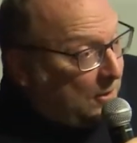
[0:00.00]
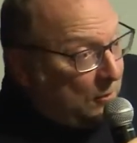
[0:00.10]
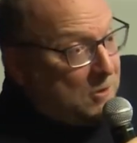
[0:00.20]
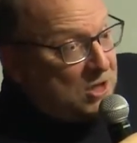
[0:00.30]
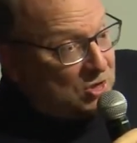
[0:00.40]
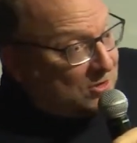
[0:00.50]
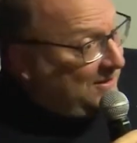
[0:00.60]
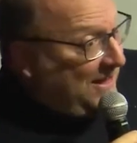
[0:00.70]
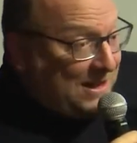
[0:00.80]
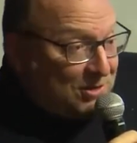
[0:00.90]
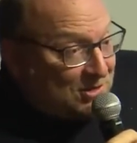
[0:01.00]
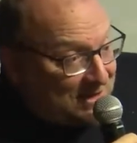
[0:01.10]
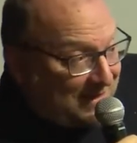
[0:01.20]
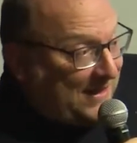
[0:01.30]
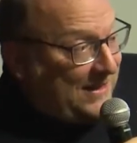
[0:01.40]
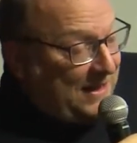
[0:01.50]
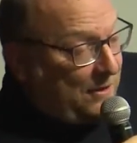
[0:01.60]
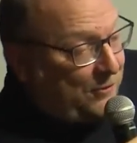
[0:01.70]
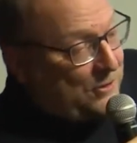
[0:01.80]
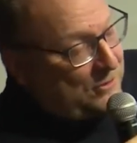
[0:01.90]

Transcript: which, interestingly enough, you know,